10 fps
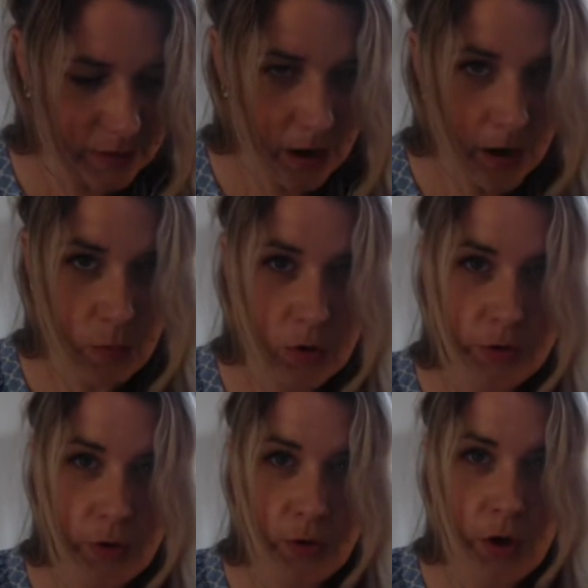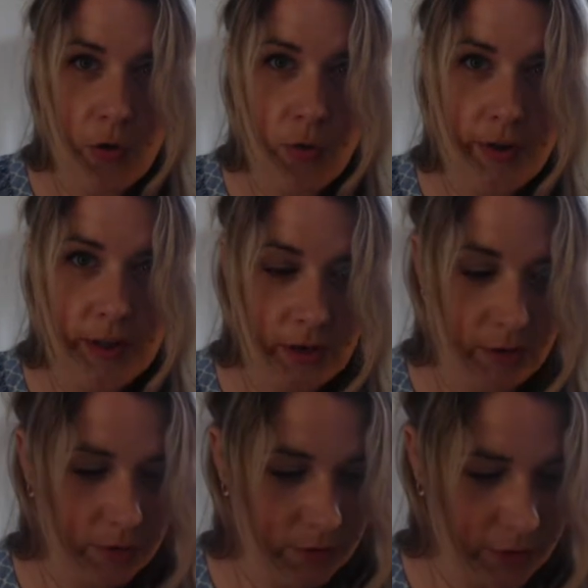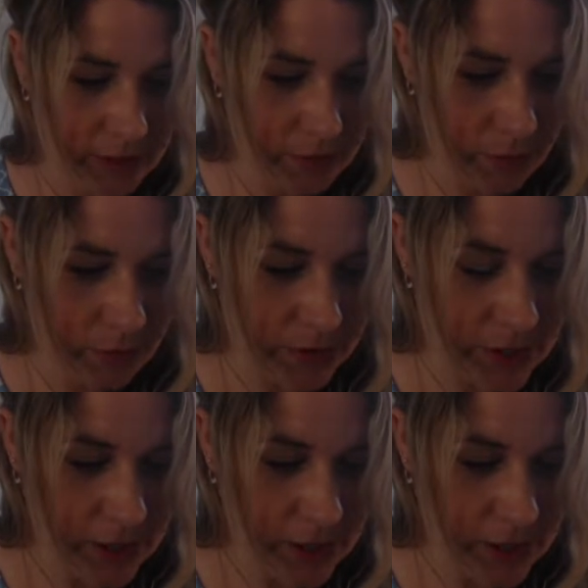"I will not go with you," she thought.